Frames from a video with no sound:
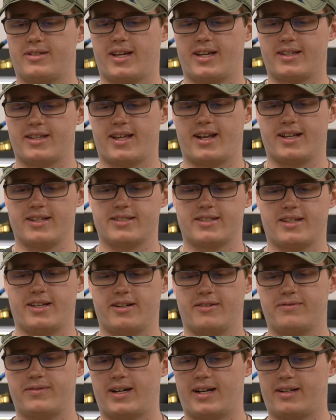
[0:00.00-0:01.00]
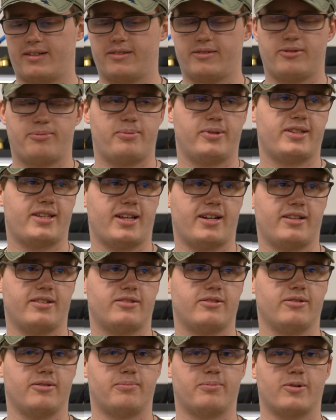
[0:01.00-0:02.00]
you take that STL file and you put that
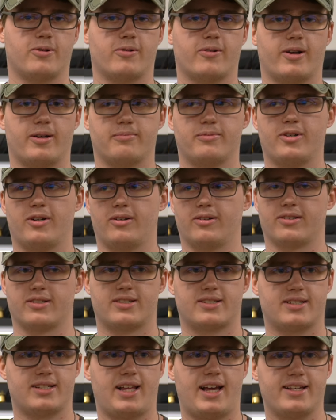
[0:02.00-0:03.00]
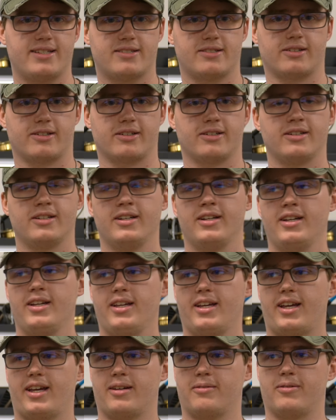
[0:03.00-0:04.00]
into a program called a slicer.
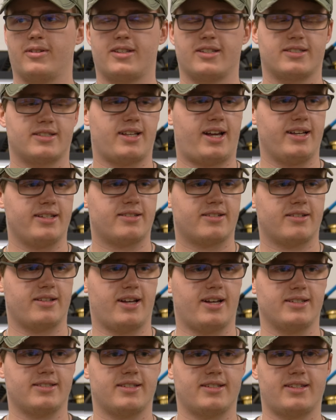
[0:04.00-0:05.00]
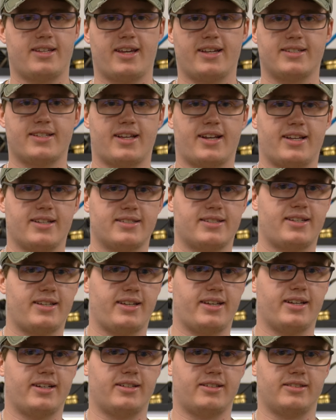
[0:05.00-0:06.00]
And what the slicer does, it takes that
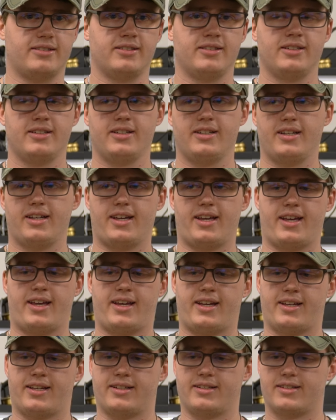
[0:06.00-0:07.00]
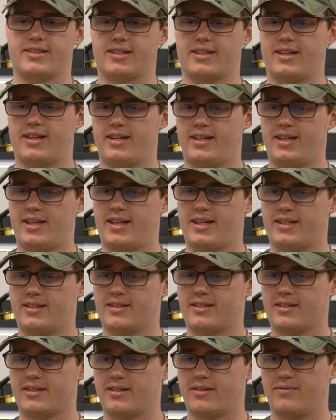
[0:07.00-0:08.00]
STL and
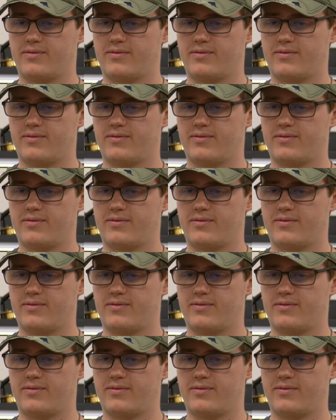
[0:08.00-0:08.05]
it